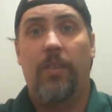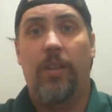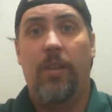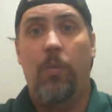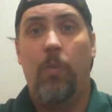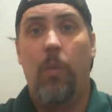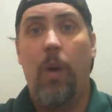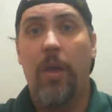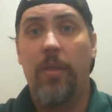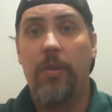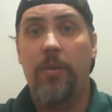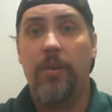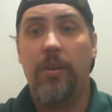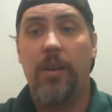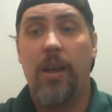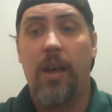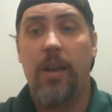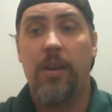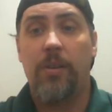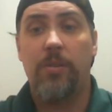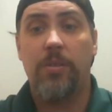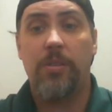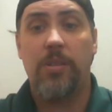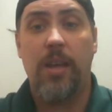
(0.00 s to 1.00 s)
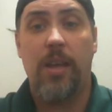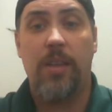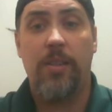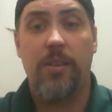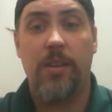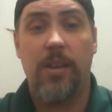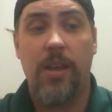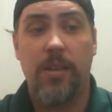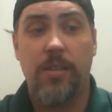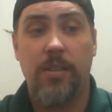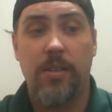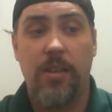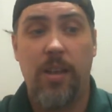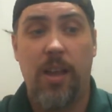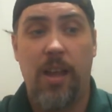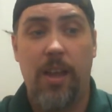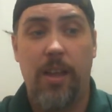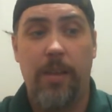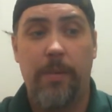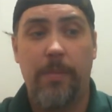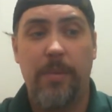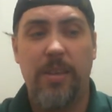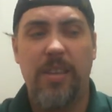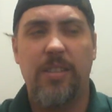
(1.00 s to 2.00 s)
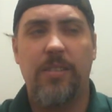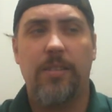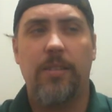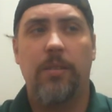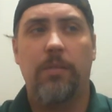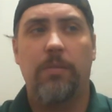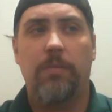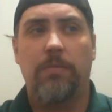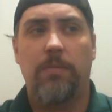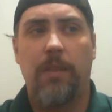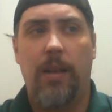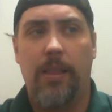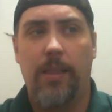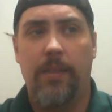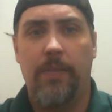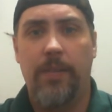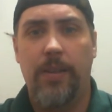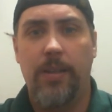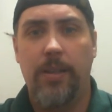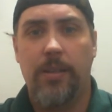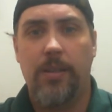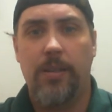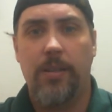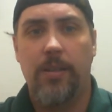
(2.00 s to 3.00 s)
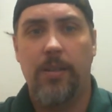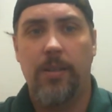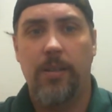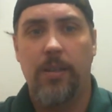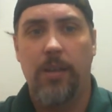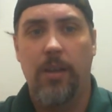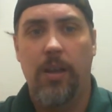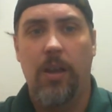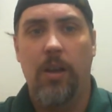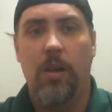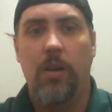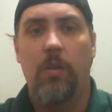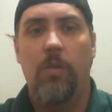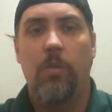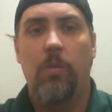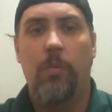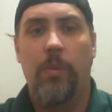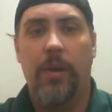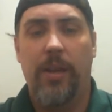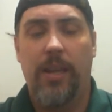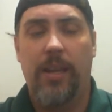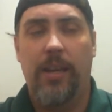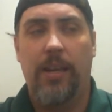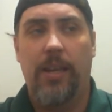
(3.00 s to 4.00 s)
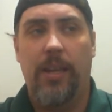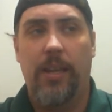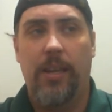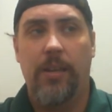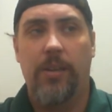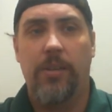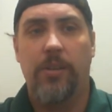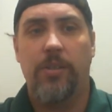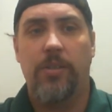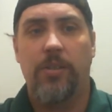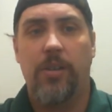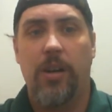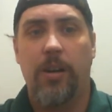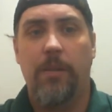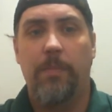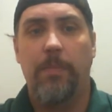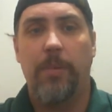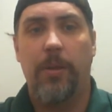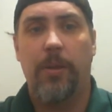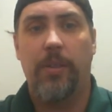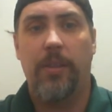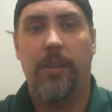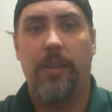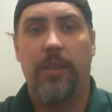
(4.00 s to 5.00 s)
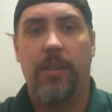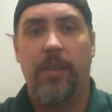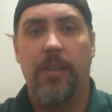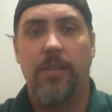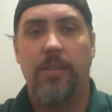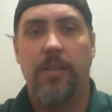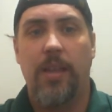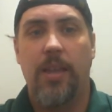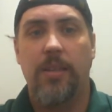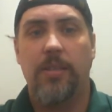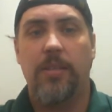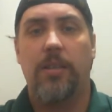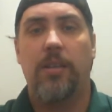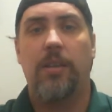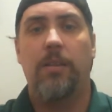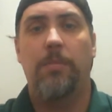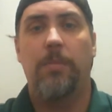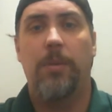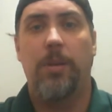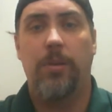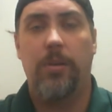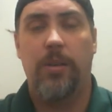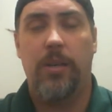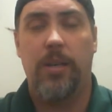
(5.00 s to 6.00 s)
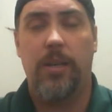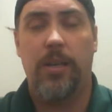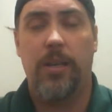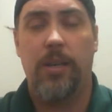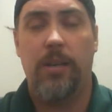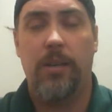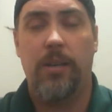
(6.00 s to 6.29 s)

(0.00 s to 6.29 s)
Whether or not it'll stand the test of time is irrelevant. We need to start building this as a community.